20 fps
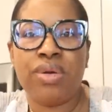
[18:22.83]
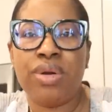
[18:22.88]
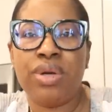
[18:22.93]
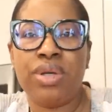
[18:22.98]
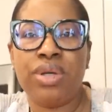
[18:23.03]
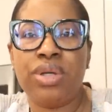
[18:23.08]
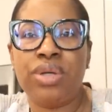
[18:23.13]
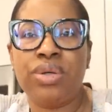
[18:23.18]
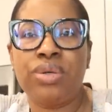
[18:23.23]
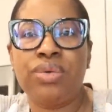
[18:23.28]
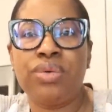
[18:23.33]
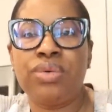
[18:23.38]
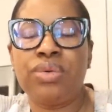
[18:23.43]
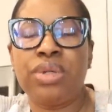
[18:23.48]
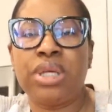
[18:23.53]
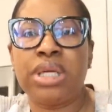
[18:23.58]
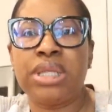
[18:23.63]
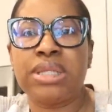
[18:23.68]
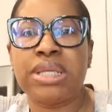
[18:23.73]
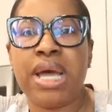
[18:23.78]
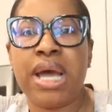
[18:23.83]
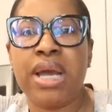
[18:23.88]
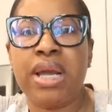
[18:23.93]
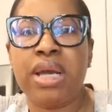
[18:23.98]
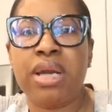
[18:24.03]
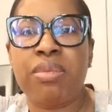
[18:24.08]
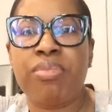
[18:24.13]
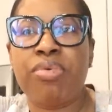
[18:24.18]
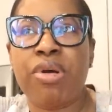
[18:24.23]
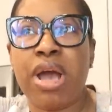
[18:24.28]
to do the
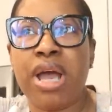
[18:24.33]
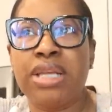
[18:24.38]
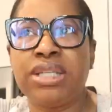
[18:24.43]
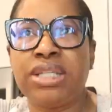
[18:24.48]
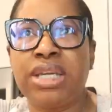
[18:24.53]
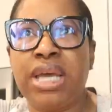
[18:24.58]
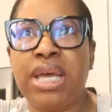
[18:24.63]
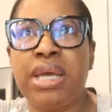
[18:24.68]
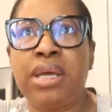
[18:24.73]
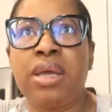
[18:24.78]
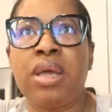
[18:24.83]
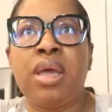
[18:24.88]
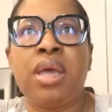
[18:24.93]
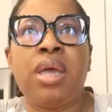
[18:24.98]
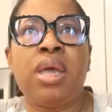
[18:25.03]
entire project,